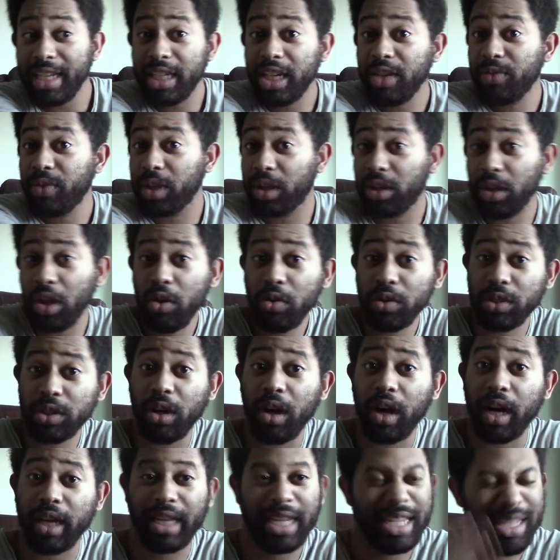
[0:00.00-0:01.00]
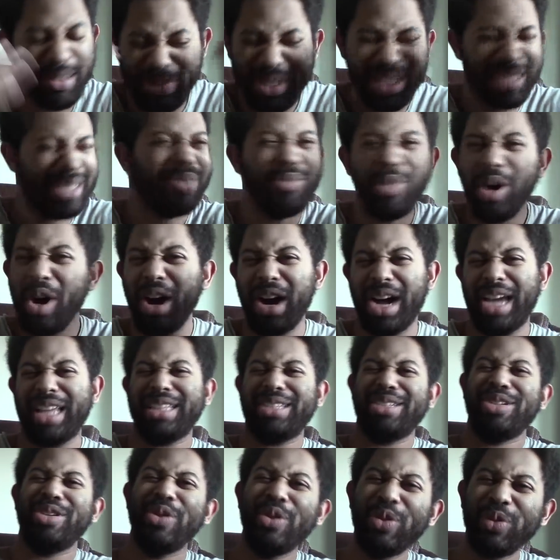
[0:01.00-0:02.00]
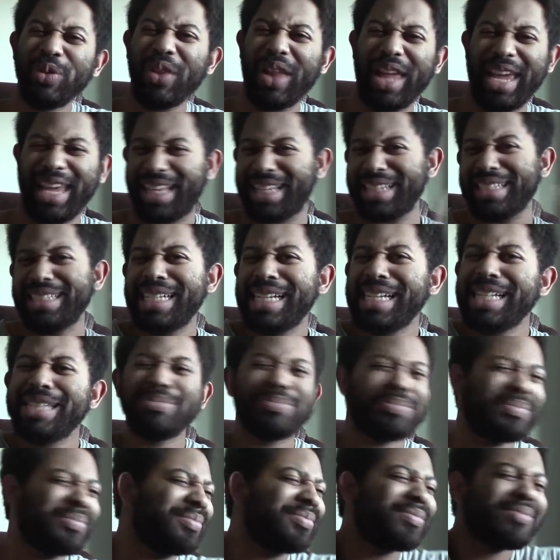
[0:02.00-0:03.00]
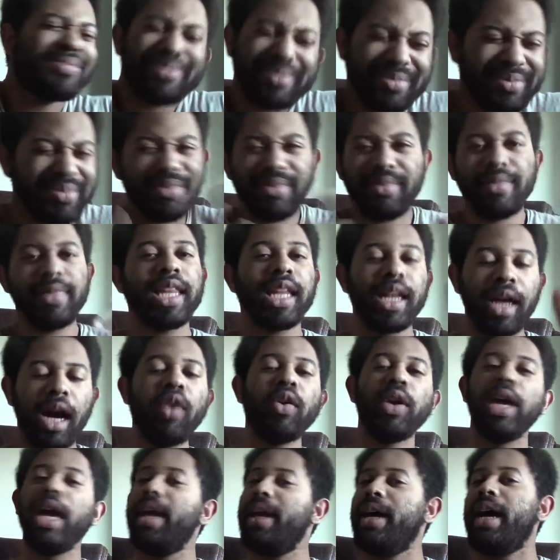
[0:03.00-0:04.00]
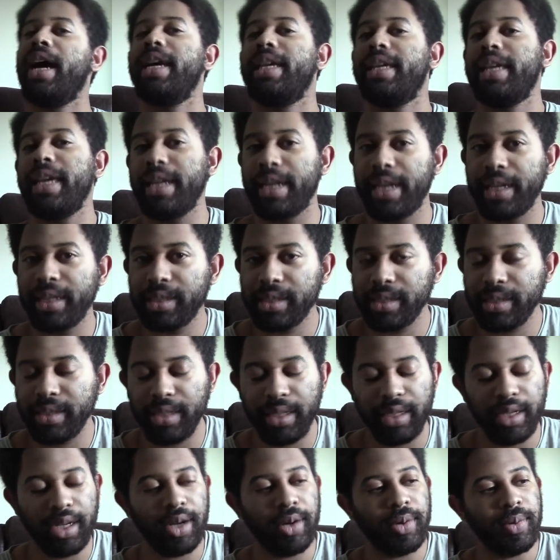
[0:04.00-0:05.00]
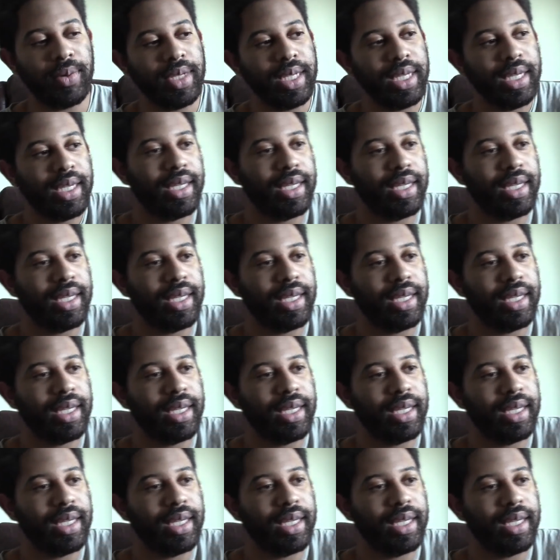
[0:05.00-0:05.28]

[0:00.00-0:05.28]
different clothes on. Like, I mean, come on, dude. Like, okay, I get it, you know.